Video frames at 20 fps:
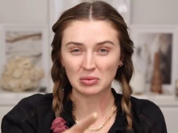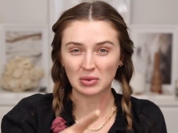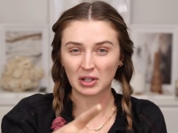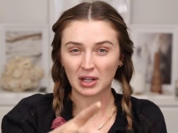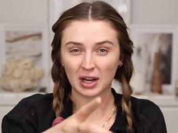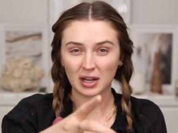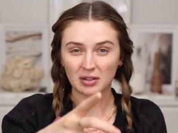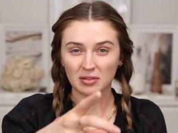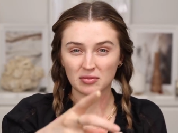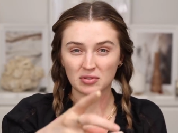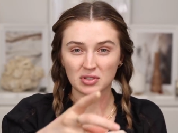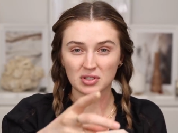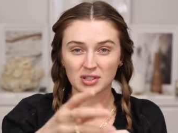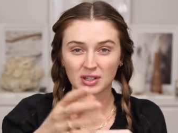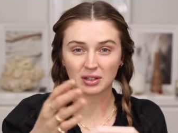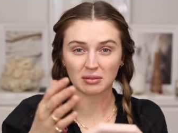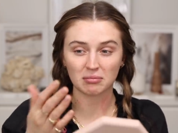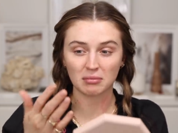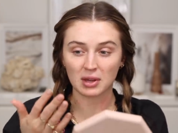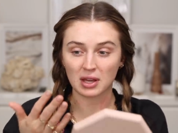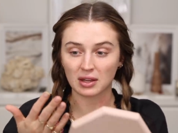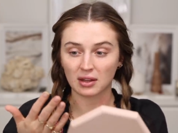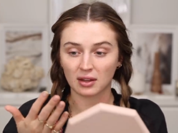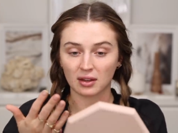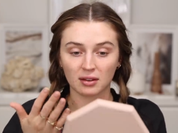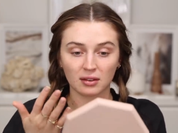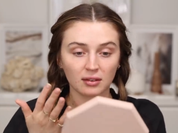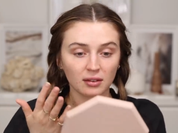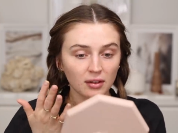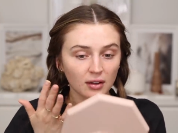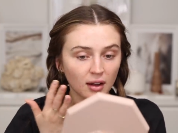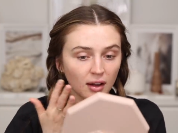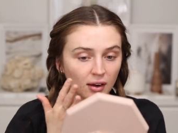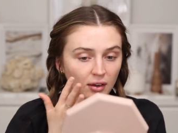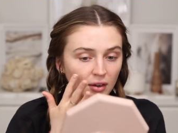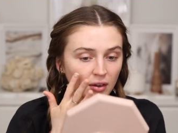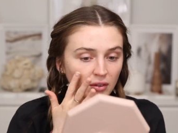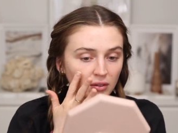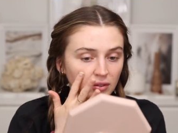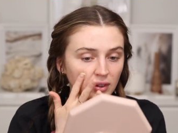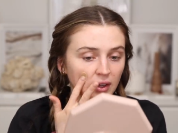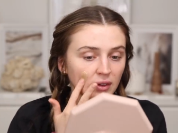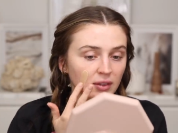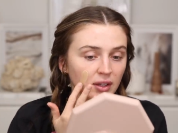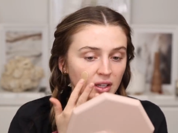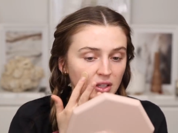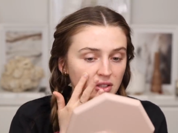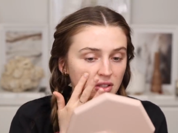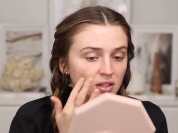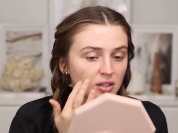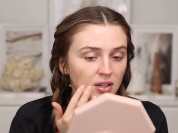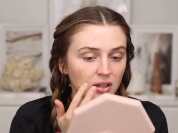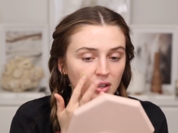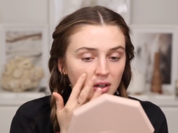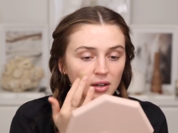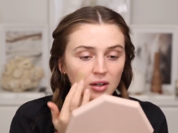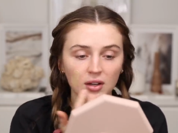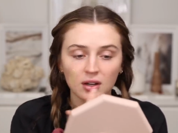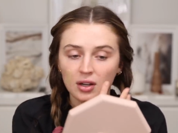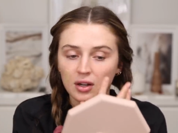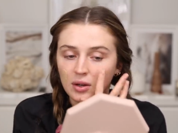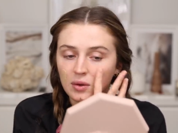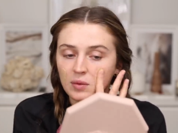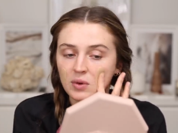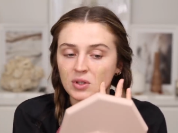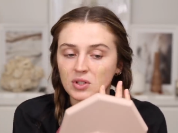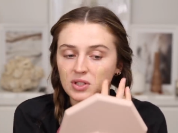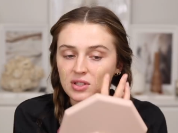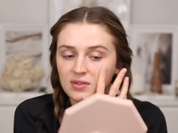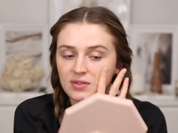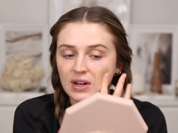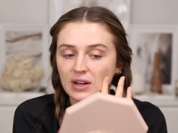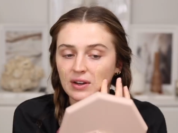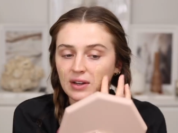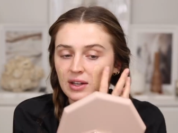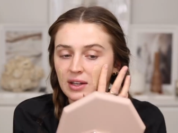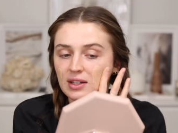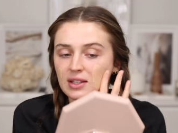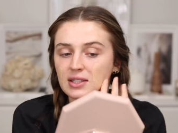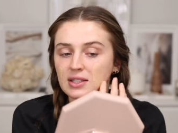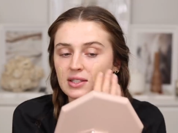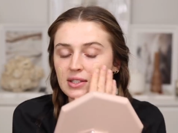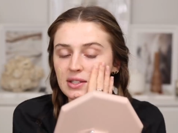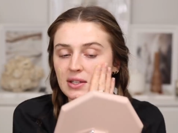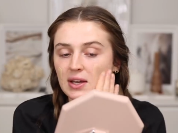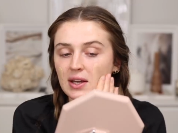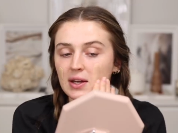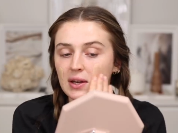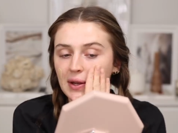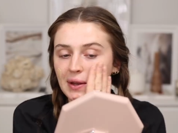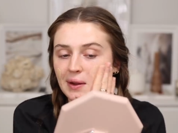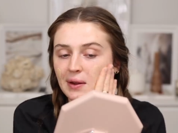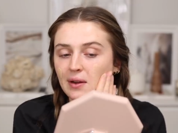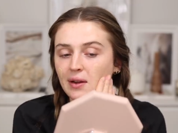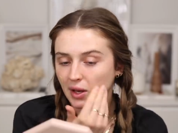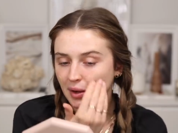We're kind of just like making our own foundation here, which is very exciting.